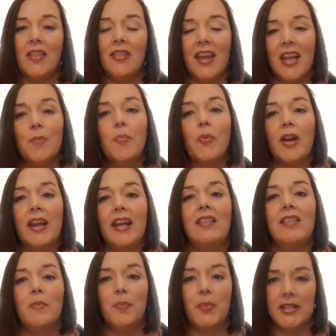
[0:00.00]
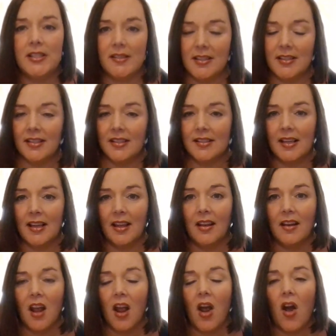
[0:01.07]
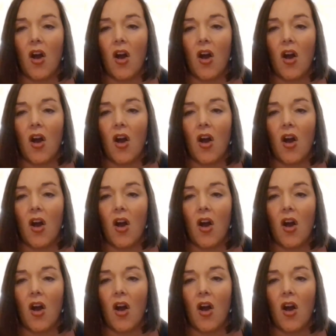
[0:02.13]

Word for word: and they bring the businesses in.